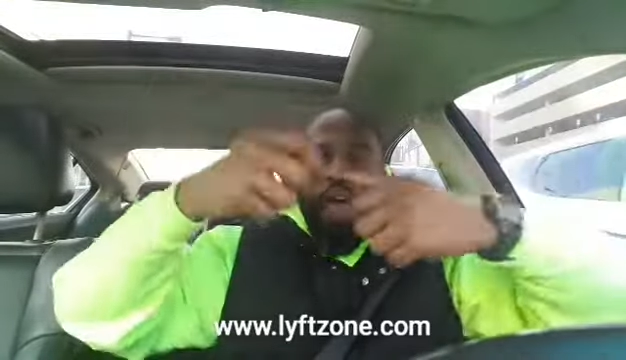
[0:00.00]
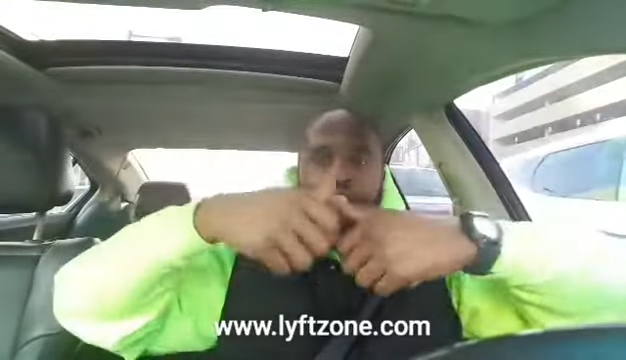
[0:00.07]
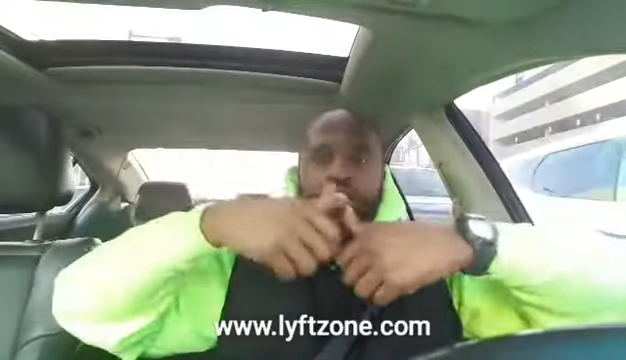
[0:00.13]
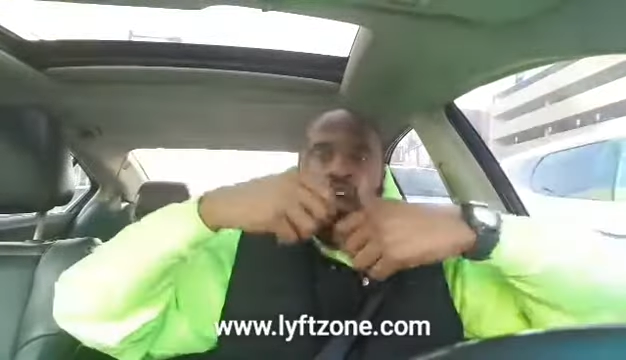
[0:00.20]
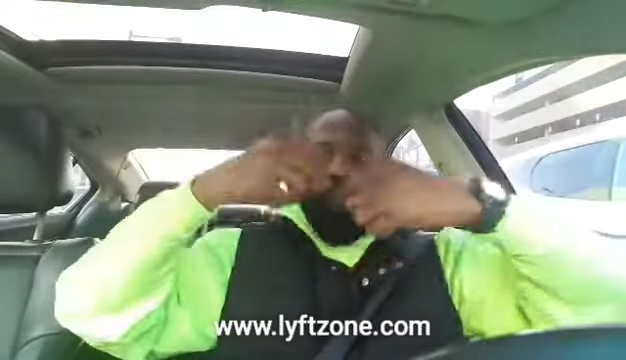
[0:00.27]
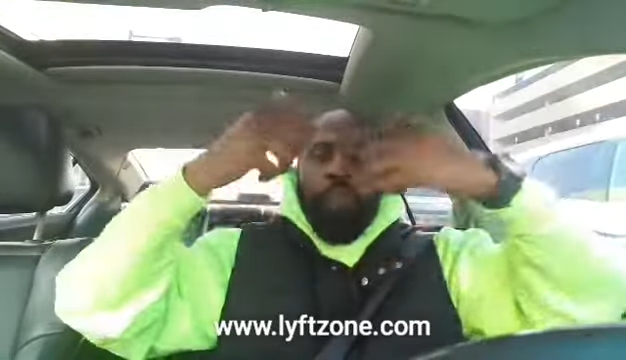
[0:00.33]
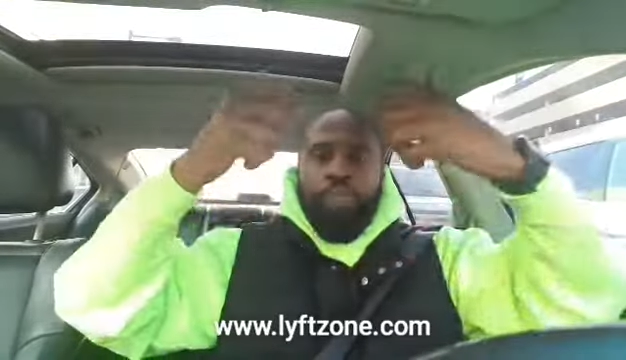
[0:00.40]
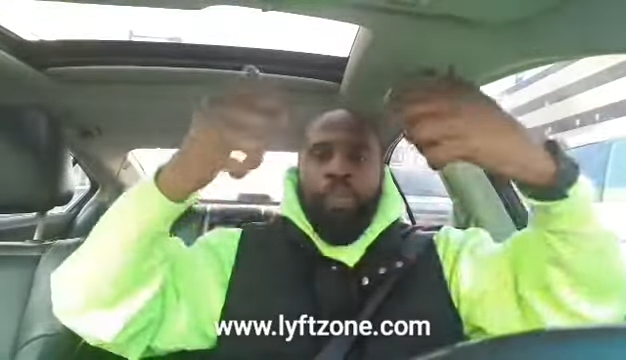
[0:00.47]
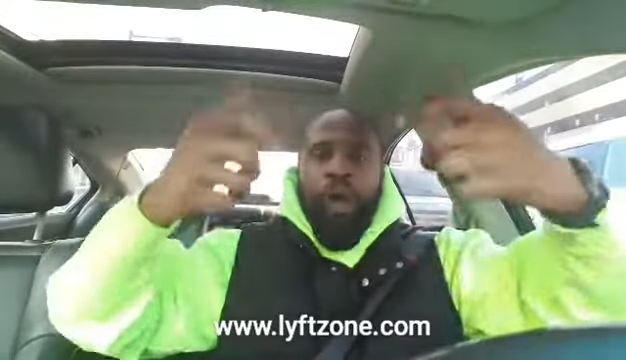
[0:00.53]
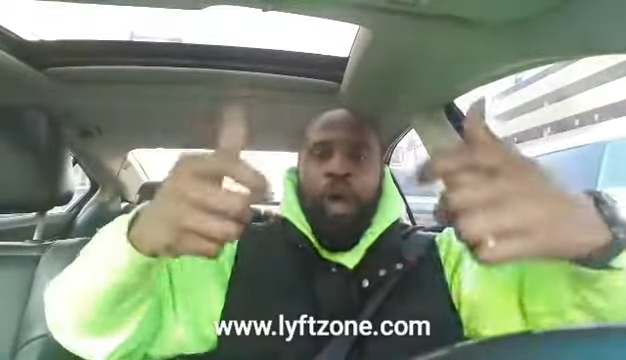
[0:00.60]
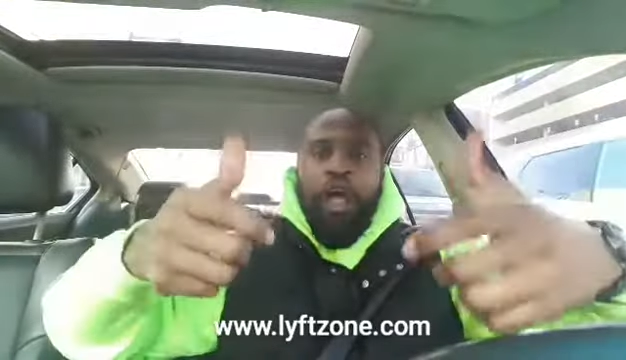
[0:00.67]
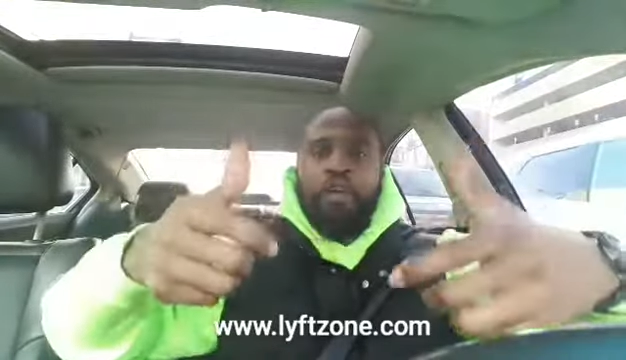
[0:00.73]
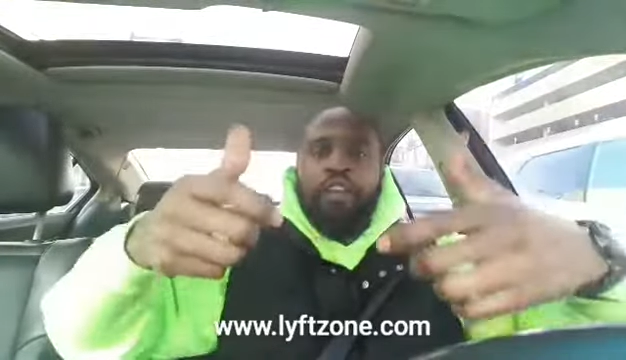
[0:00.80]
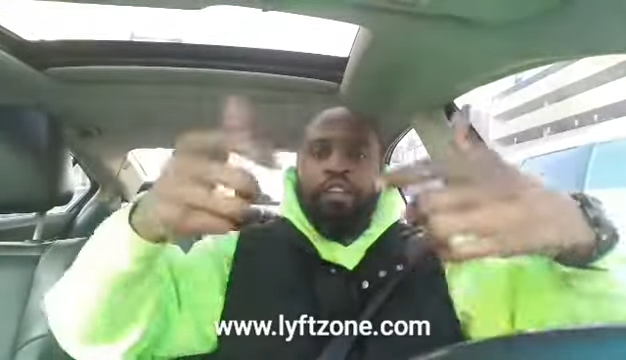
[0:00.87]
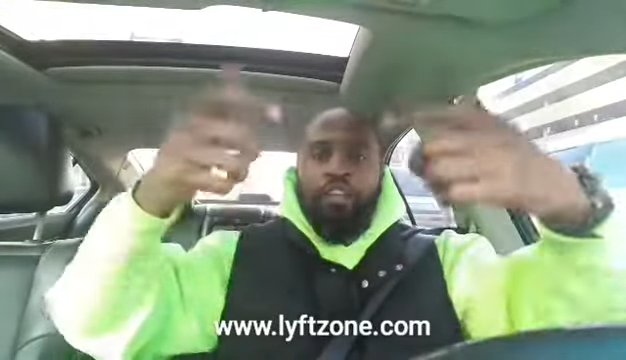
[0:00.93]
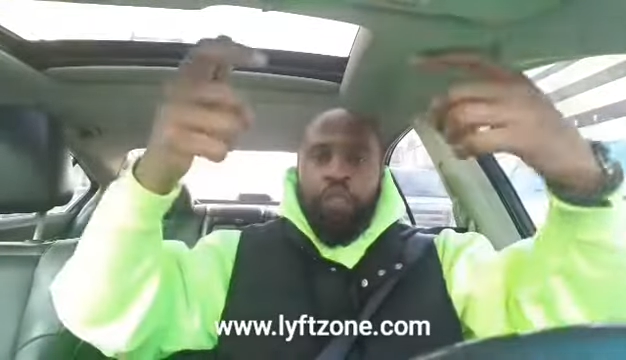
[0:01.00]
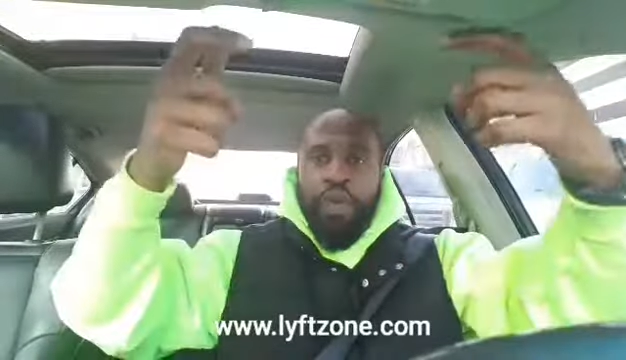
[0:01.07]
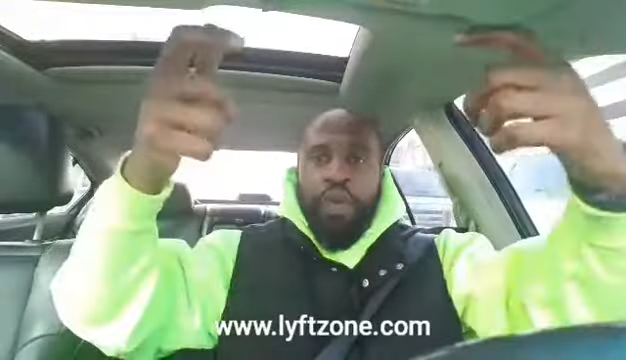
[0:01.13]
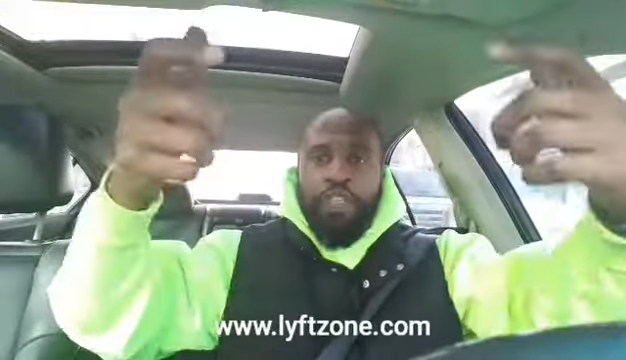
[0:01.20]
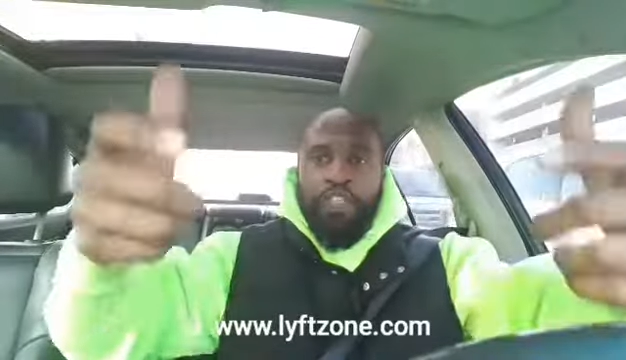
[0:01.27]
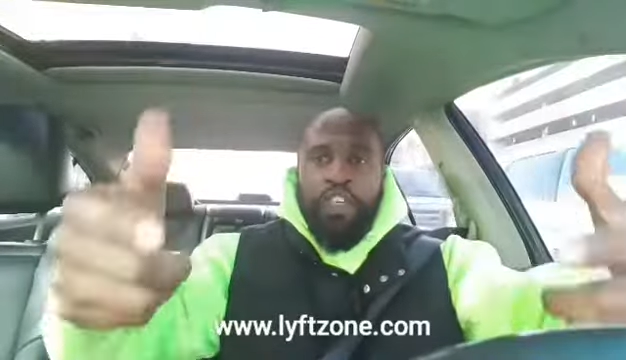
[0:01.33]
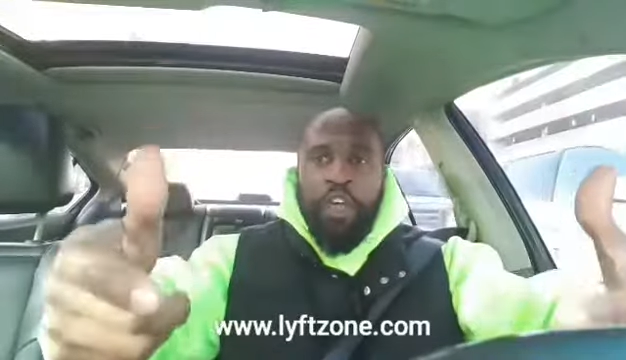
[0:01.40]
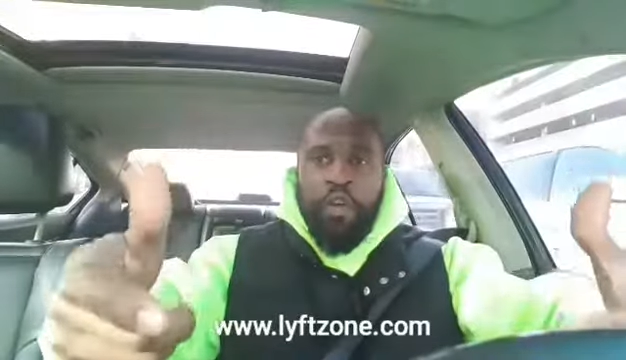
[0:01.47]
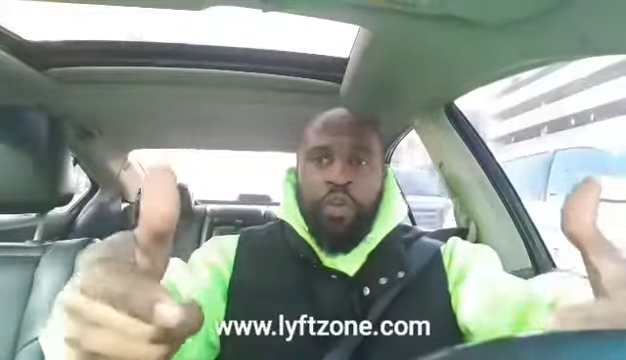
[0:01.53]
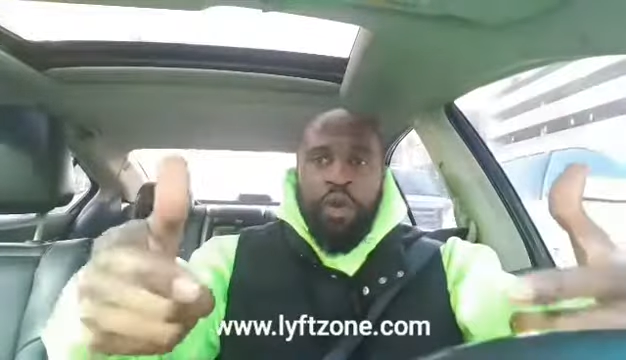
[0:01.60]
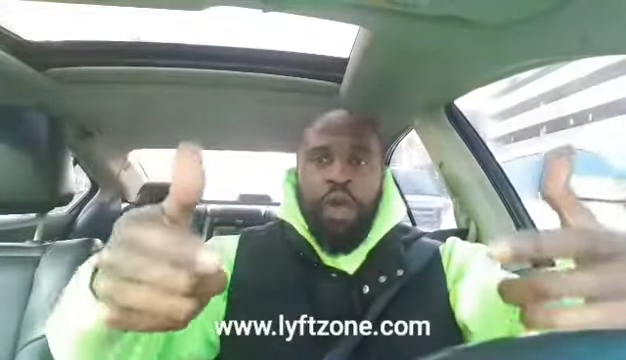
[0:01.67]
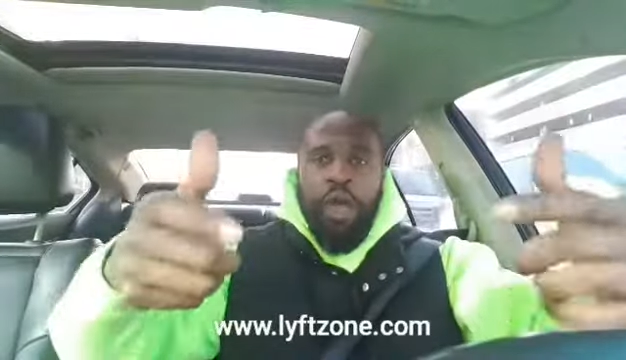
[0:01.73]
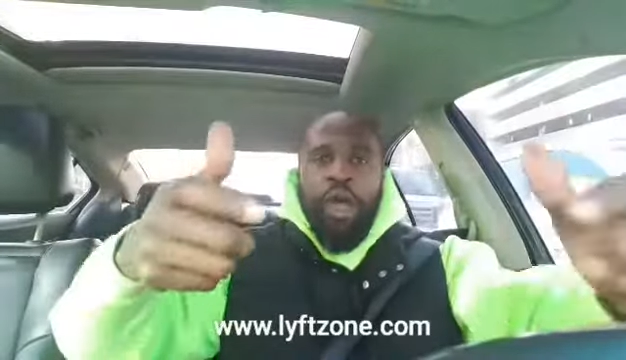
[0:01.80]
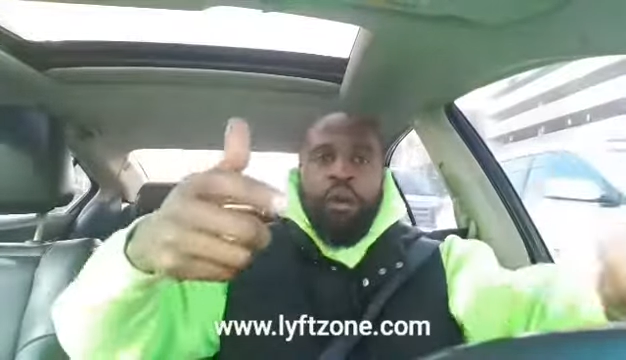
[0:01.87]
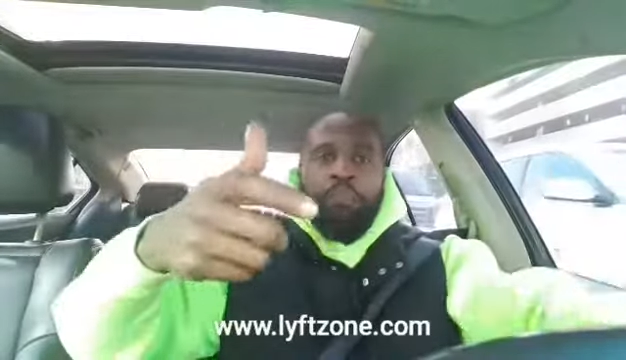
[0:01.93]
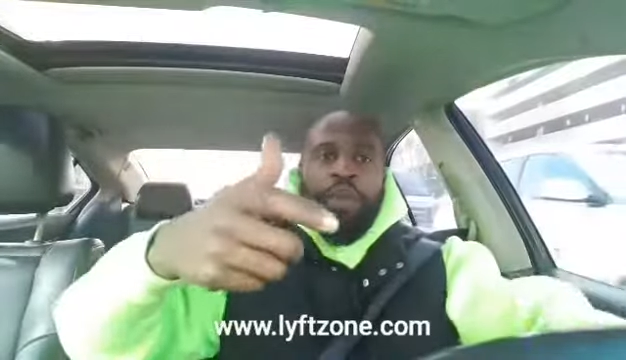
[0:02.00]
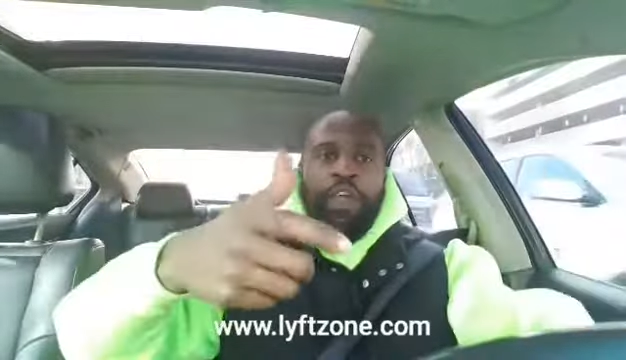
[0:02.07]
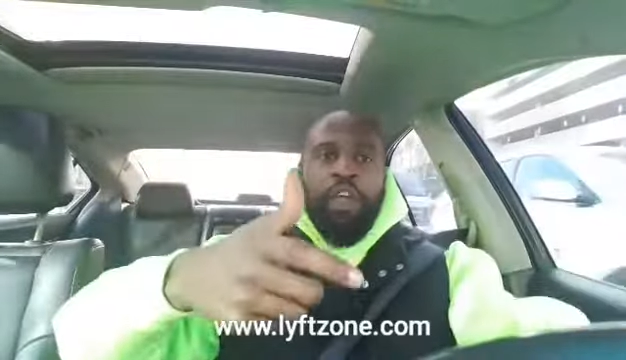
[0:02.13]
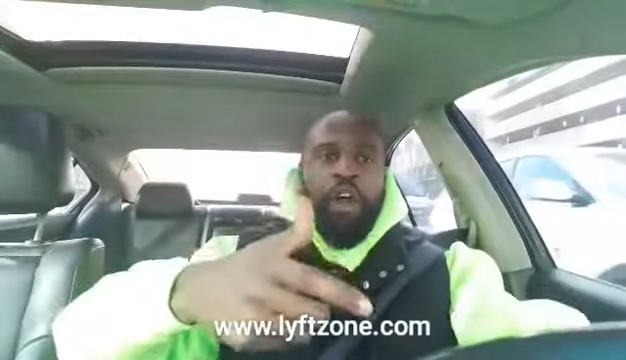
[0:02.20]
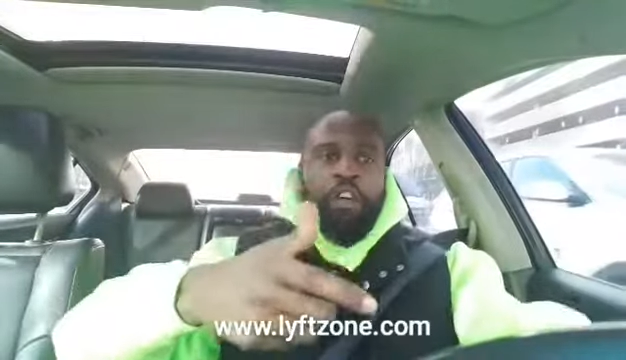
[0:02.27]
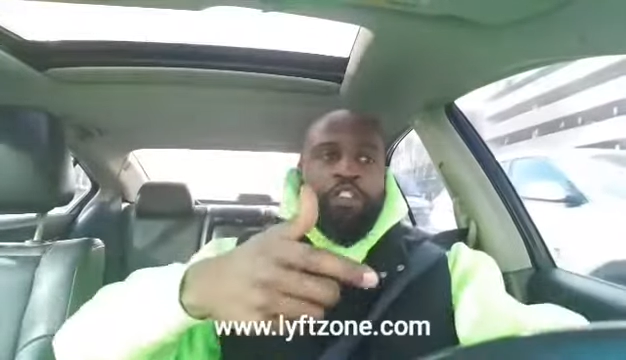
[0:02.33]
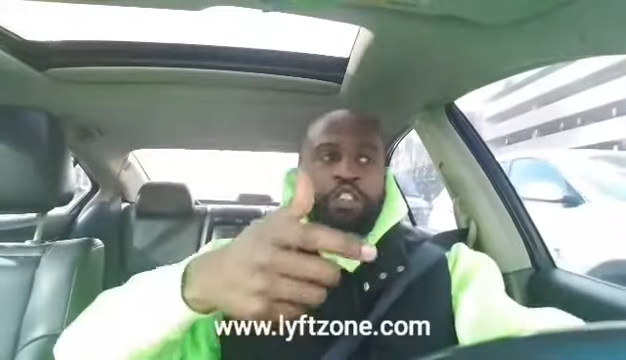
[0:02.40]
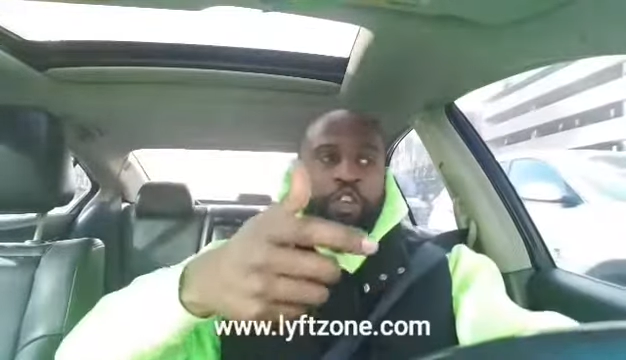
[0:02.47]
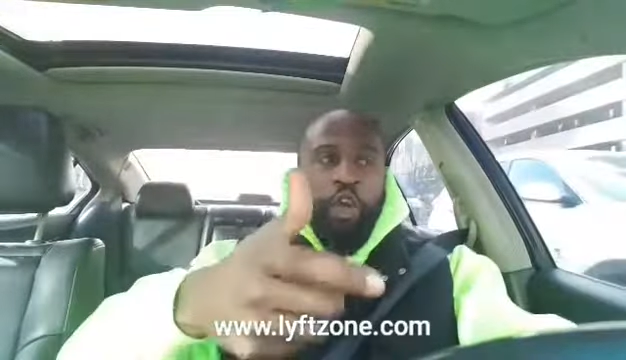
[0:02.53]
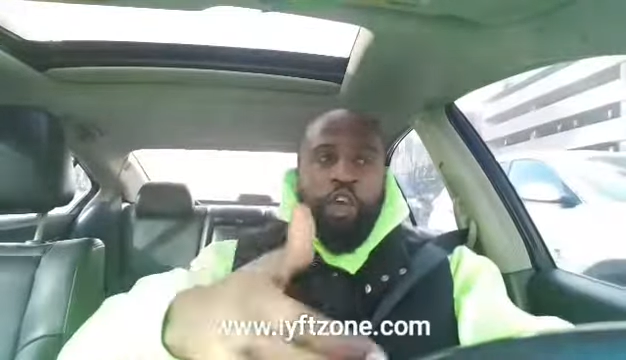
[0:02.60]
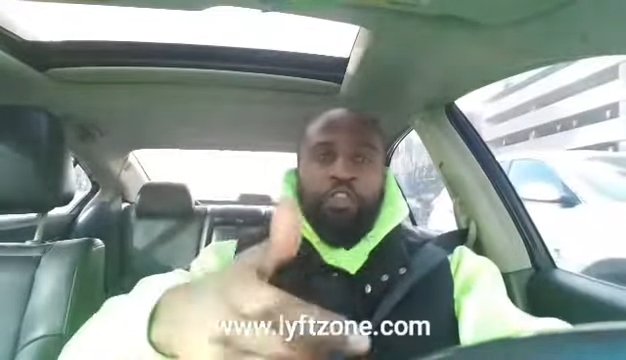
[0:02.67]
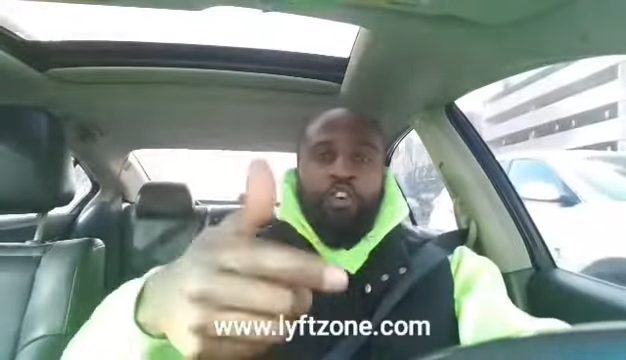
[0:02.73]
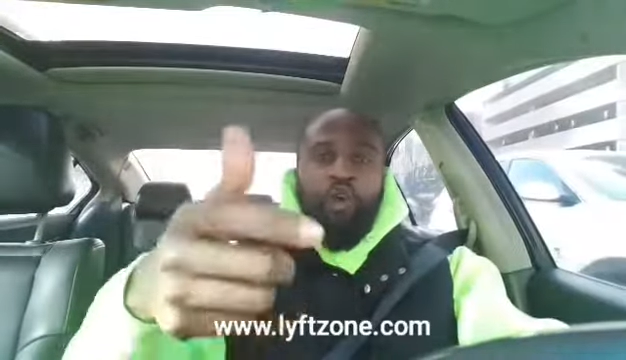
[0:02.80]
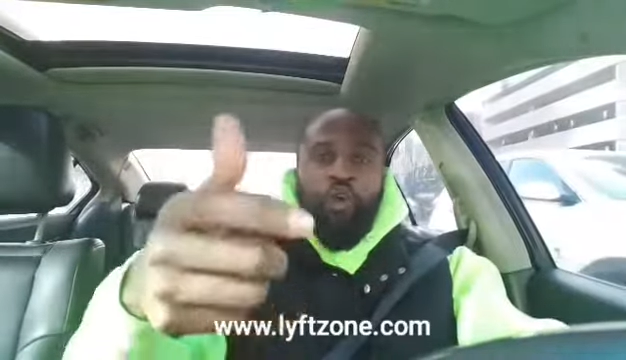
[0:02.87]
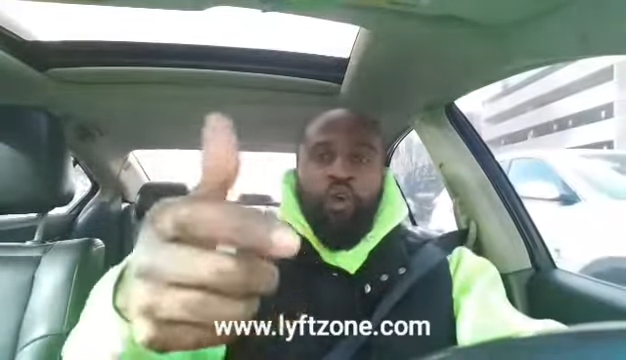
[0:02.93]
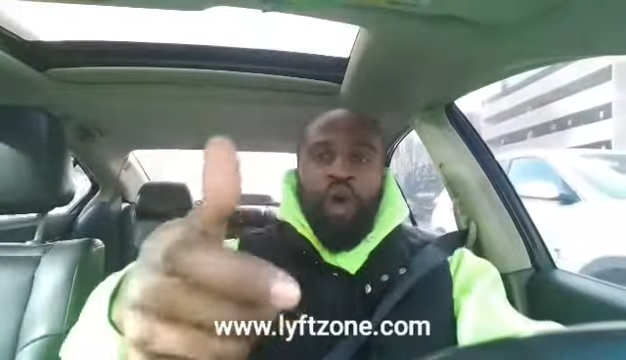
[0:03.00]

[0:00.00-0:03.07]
and they're partnering with you because you're the